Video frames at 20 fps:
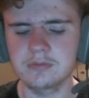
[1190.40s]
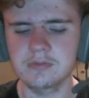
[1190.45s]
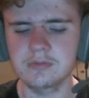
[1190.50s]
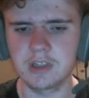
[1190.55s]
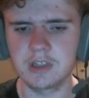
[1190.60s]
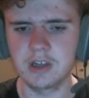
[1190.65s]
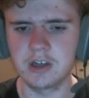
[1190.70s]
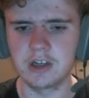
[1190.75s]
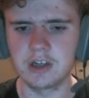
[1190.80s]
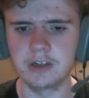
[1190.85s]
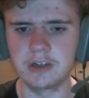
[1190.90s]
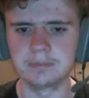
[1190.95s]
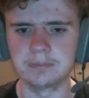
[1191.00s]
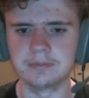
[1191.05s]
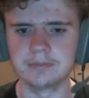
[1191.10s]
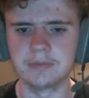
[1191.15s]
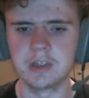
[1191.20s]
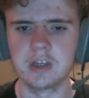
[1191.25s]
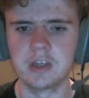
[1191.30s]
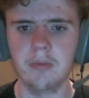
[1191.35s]

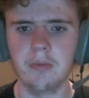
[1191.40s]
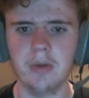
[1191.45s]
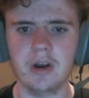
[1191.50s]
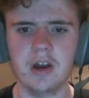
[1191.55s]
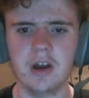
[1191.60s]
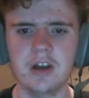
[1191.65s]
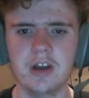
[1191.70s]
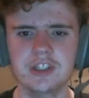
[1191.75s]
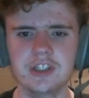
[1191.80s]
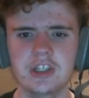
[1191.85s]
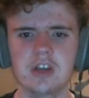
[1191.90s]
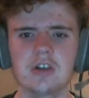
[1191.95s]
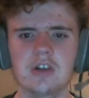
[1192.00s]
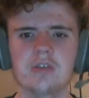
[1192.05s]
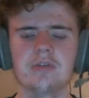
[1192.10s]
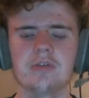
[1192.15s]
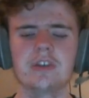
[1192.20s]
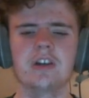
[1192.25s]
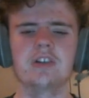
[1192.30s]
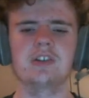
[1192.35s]
But also
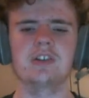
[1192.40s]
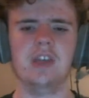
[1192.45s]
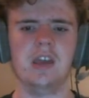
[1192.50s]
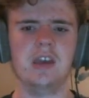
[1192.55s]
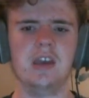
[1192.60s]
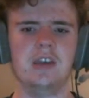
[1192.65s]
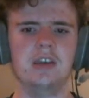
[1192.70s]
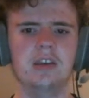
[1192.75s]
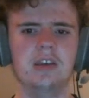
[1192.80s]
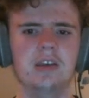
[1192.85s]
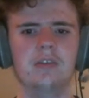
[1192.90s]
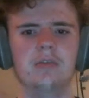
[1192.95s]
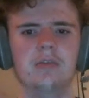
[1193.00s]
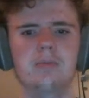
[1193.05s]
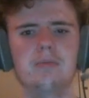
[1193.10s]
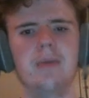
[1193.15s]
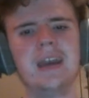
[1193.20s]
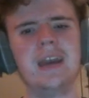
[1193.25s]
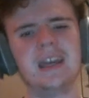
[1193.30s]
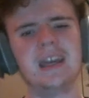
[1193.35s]
there's a
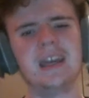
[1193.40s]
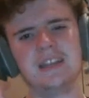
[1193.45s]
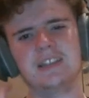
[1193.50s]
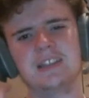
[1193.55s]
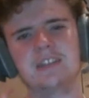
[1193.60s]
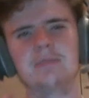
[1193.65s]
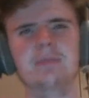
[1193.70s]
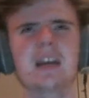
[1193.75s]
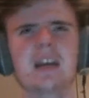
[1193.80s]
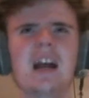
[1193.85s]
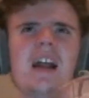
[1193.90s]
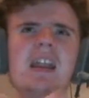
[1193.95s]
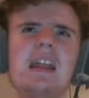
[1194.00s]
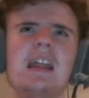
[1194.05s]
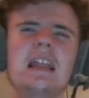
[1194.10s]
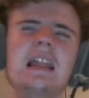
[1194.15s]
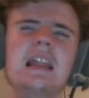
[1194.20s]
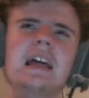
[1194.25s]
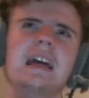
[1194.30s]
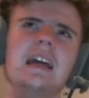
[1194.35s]
mechanism kind
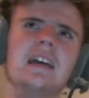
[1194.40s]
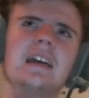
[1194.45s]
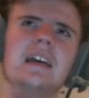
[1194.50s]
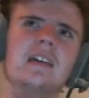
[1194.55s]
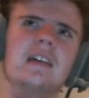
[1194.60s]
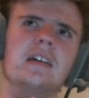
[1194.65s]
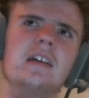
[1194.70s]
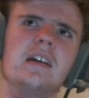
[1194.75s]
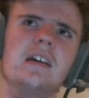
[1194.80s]
of like